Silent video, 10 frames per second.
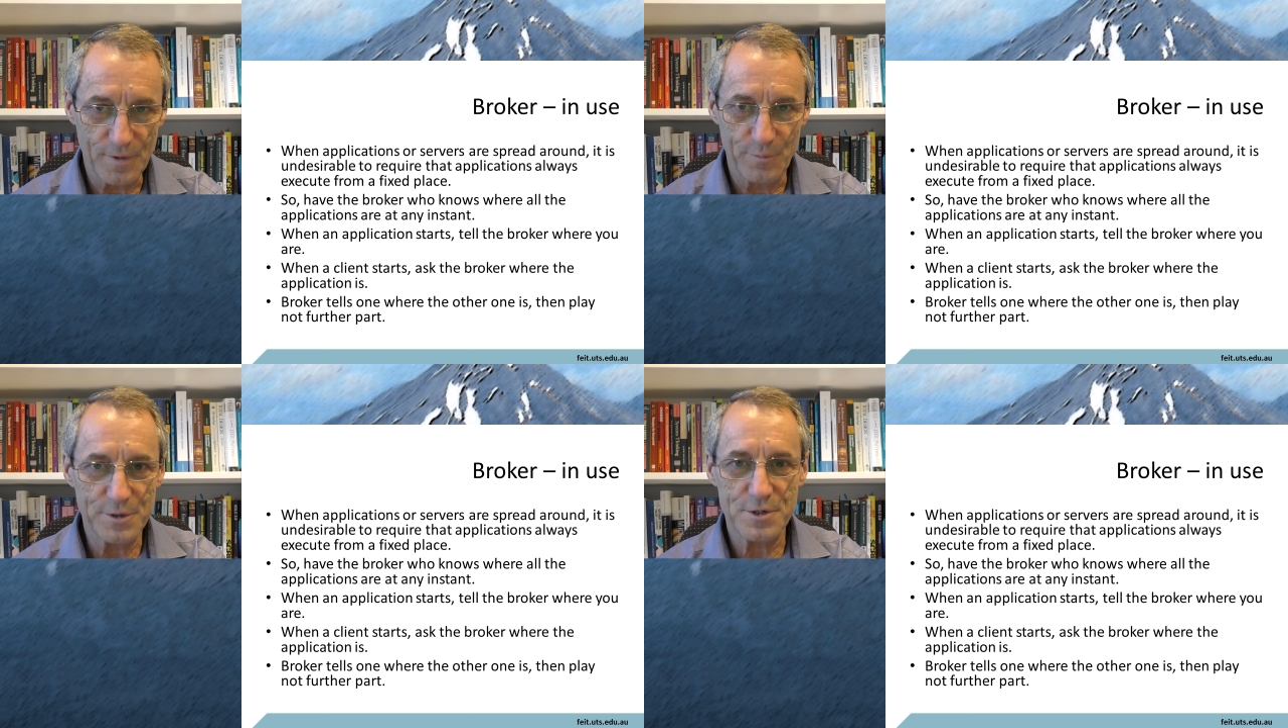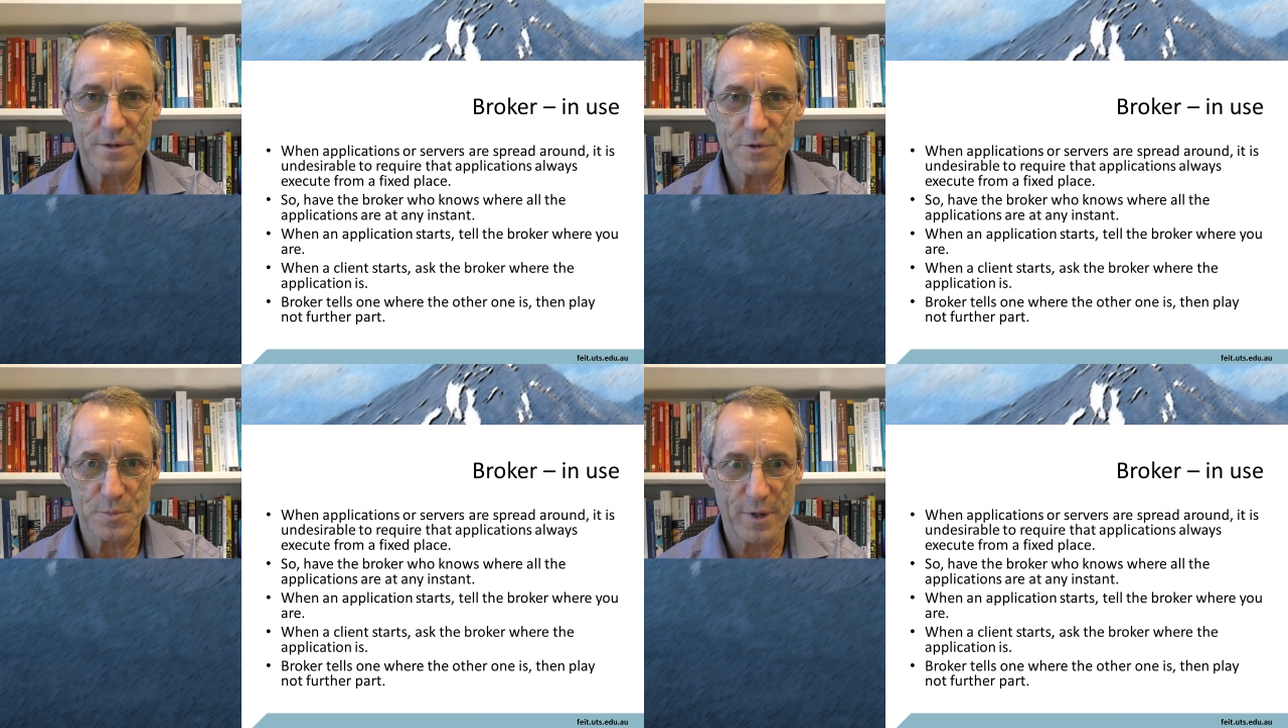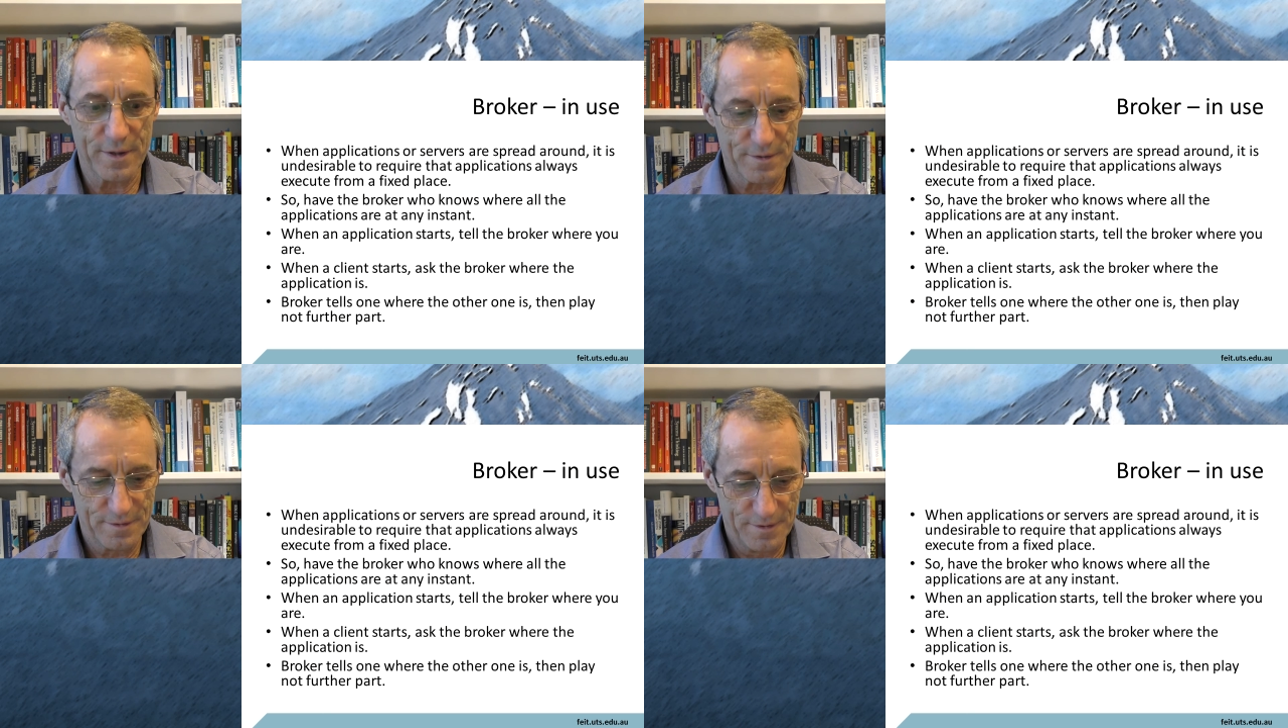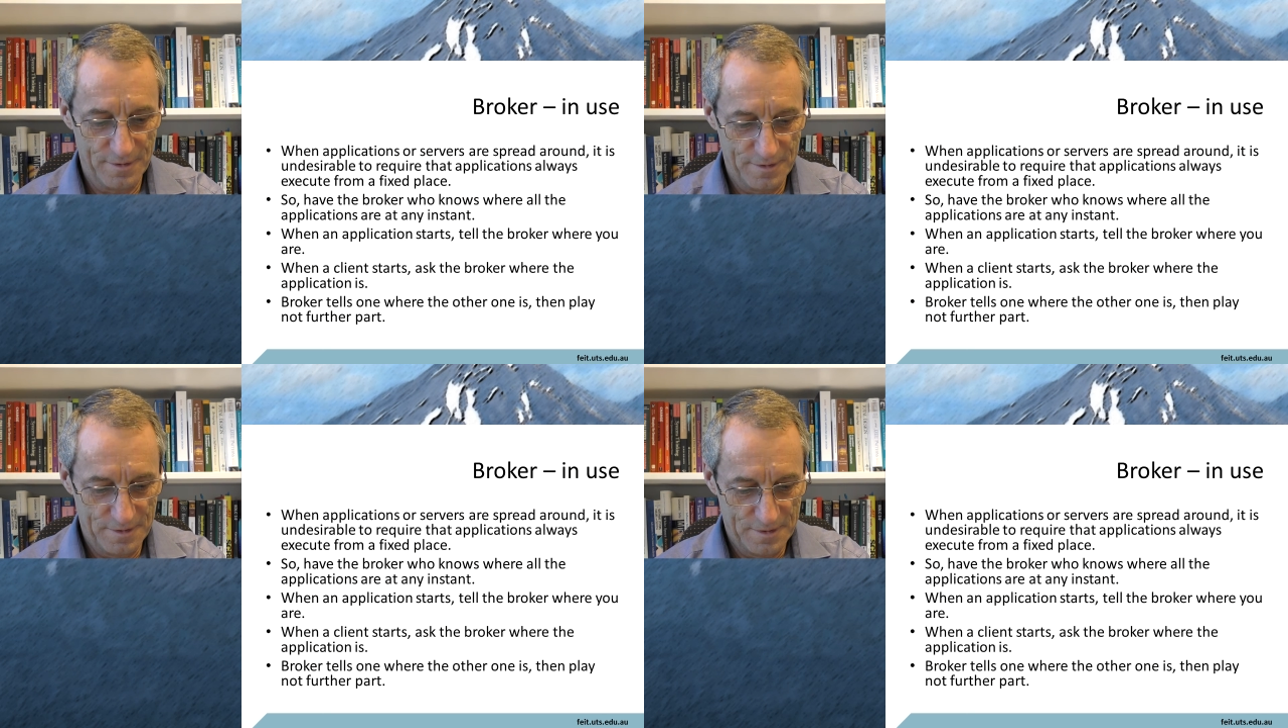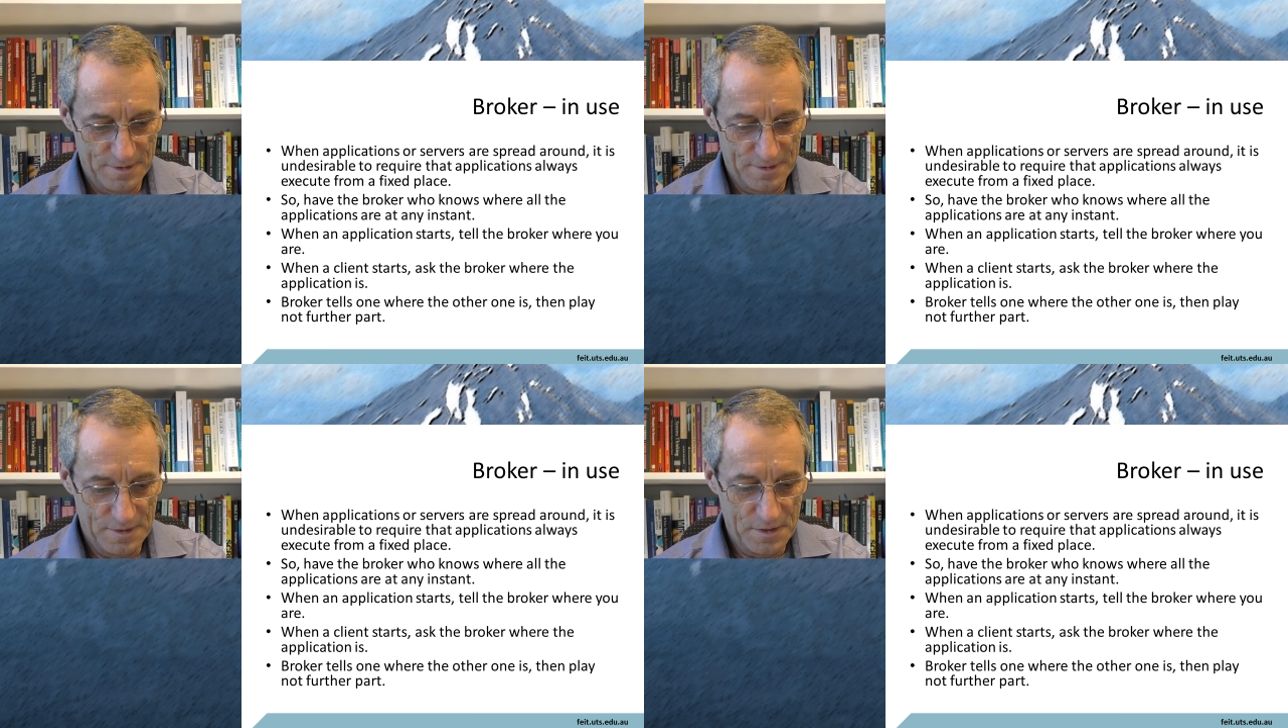I mean, servers break.
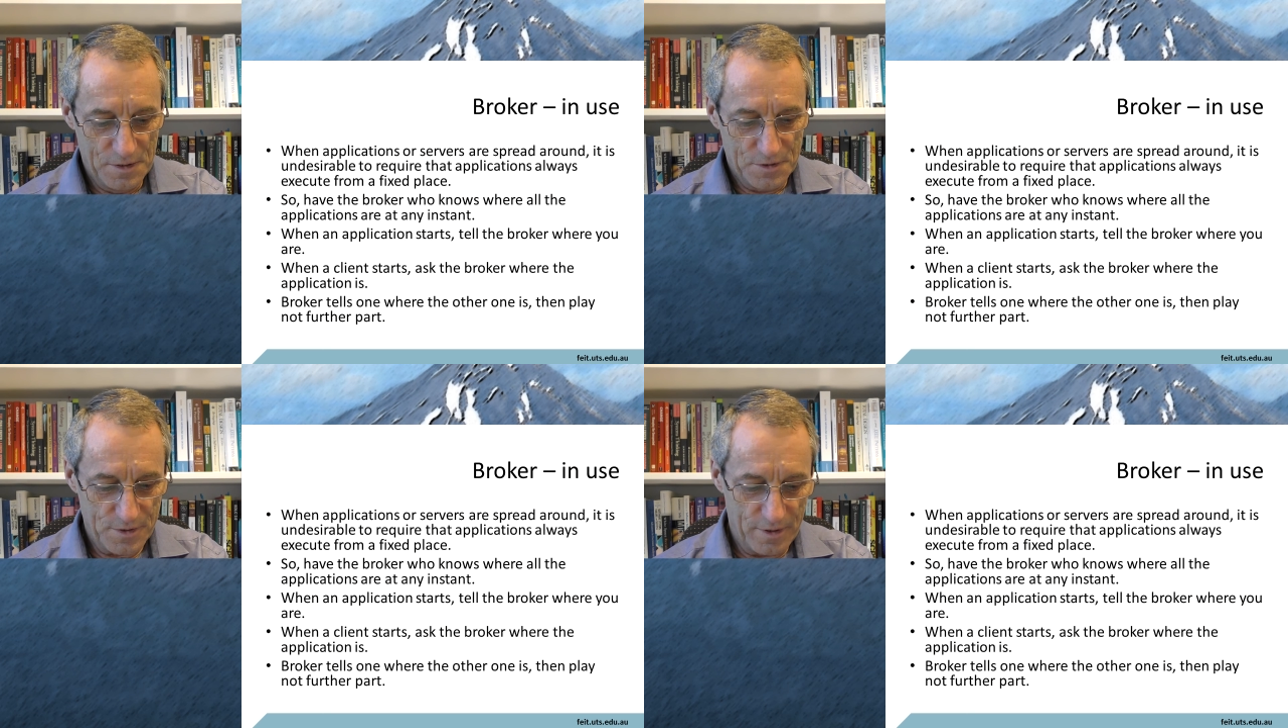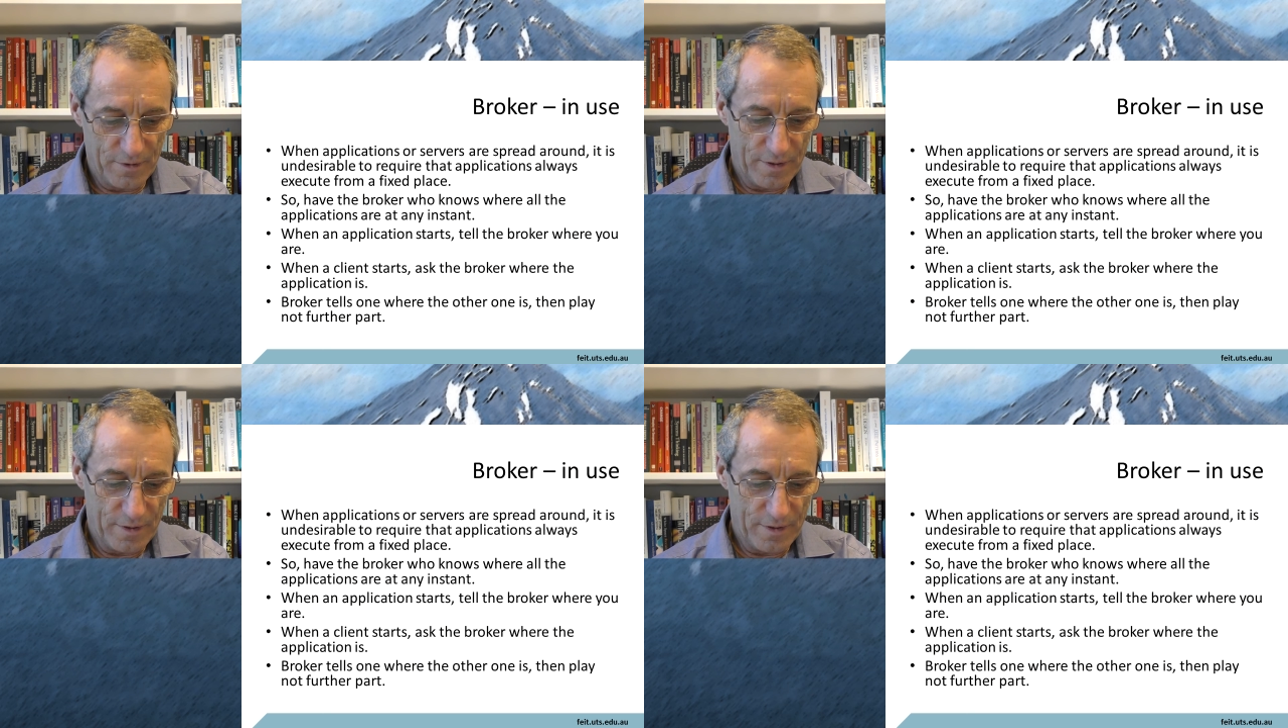So